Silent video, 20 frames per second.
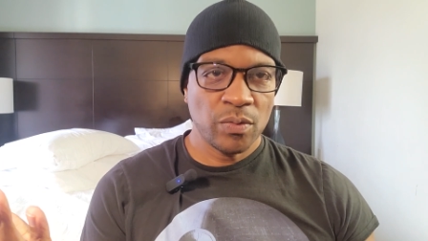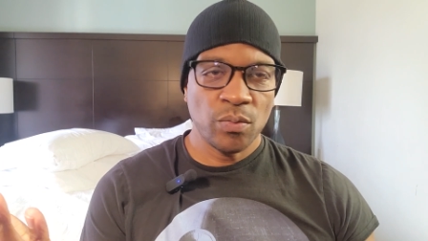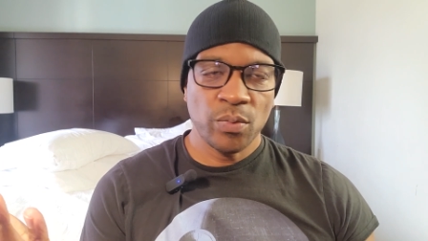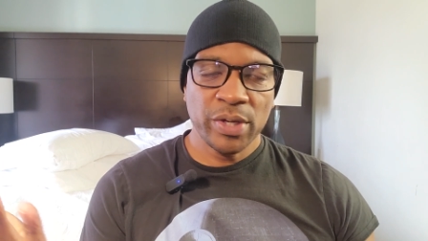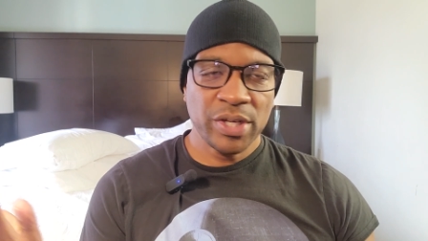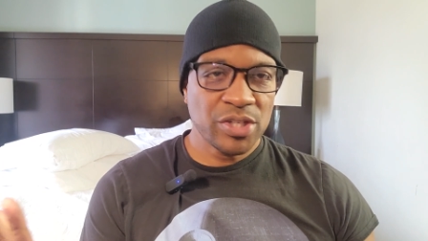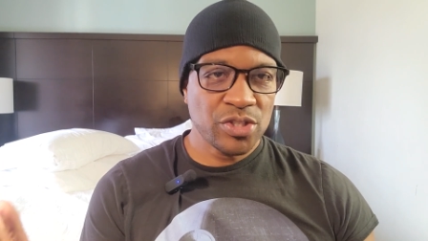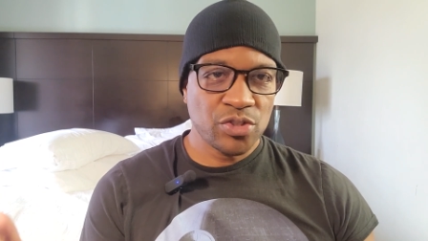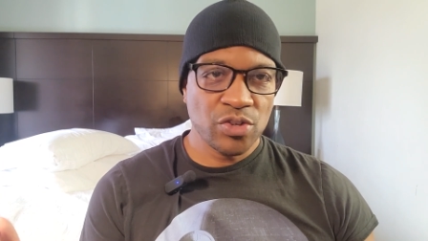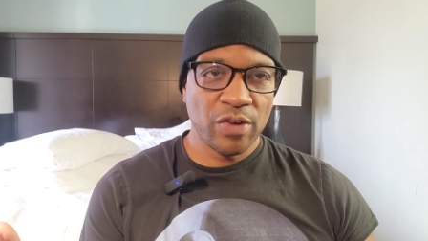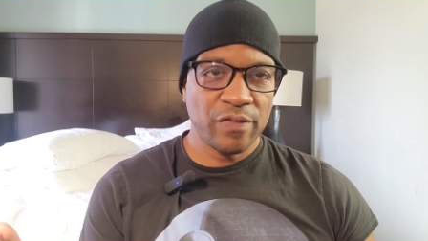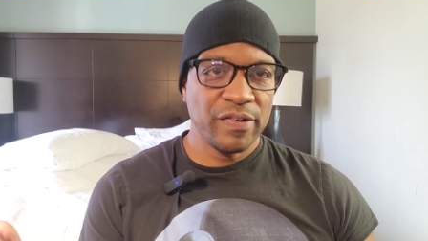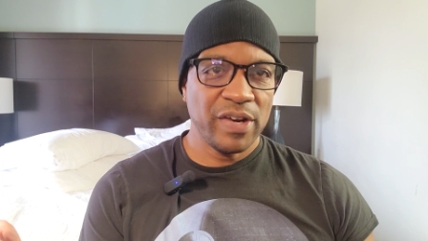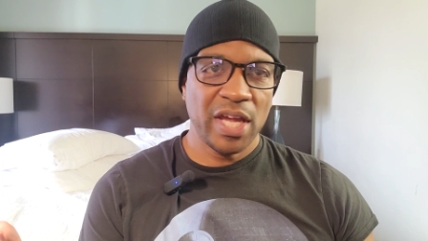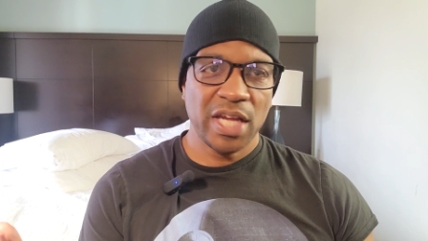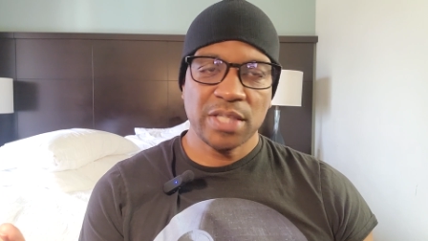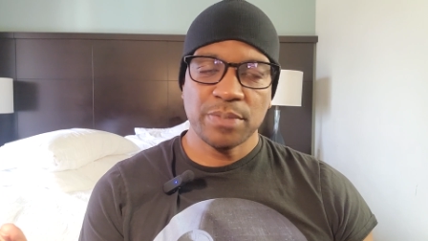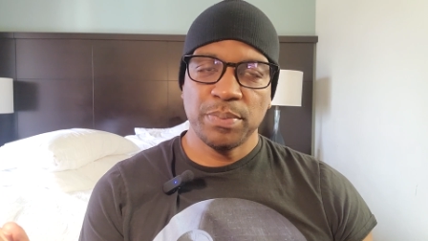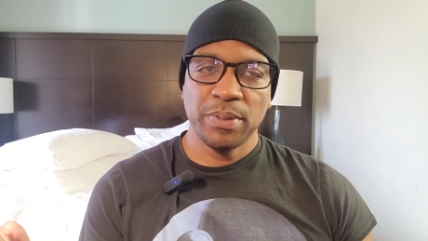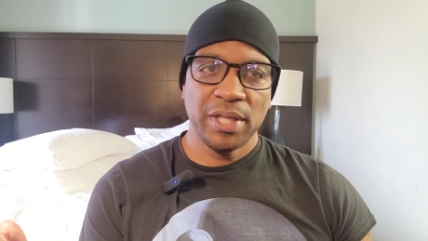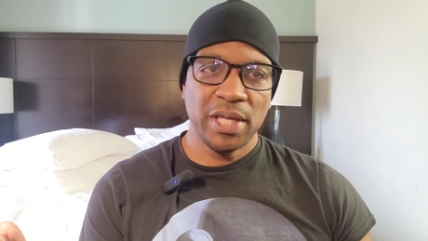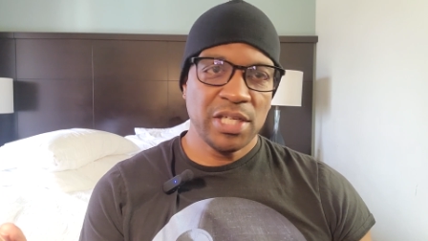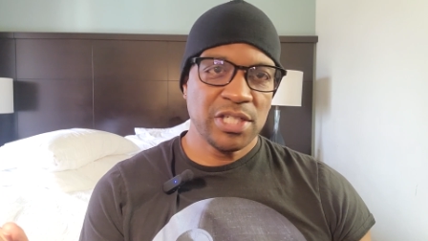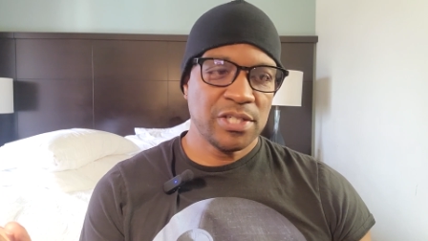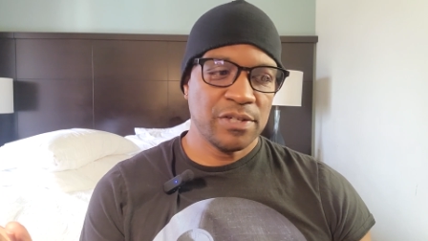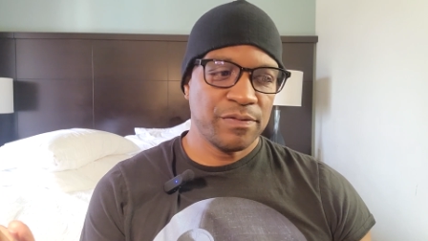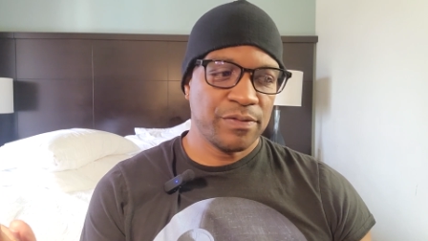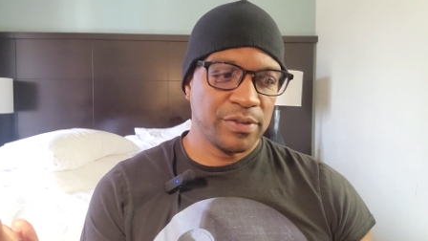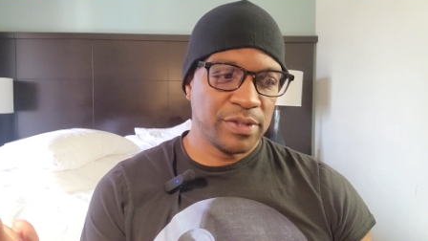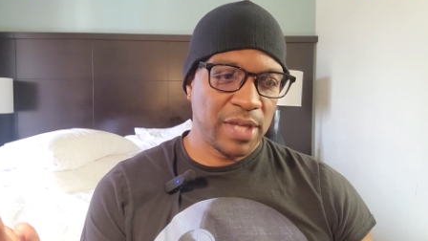we deserve an
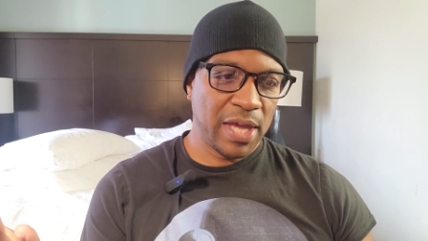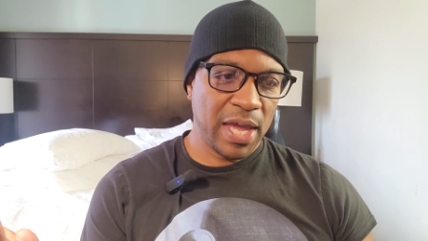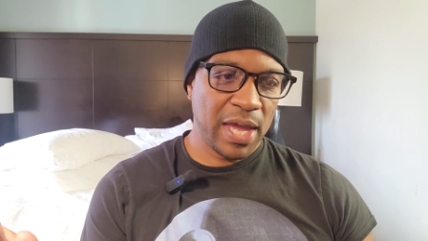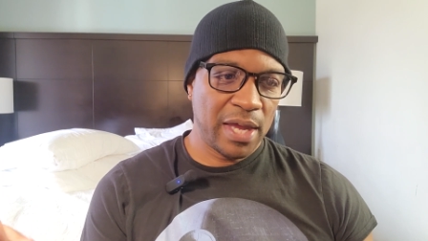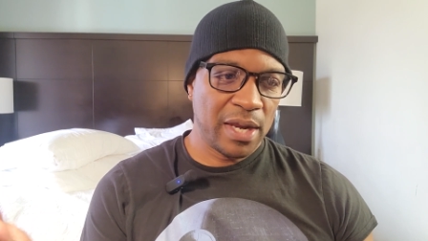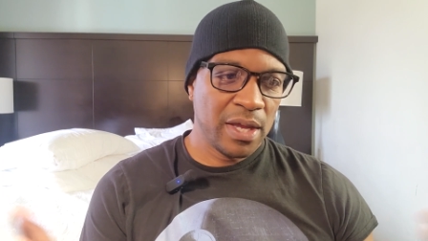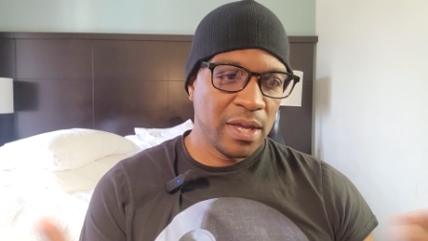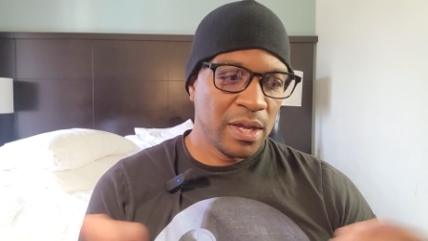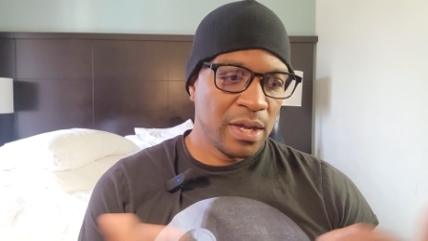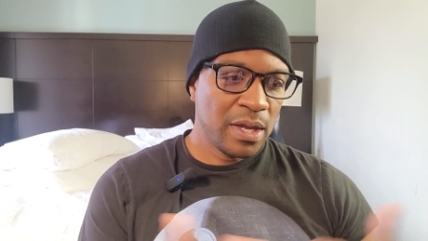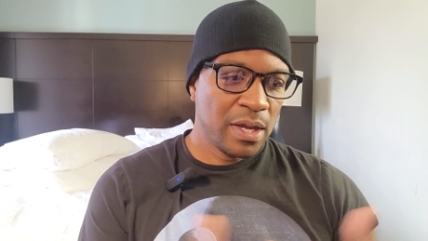explanation for that.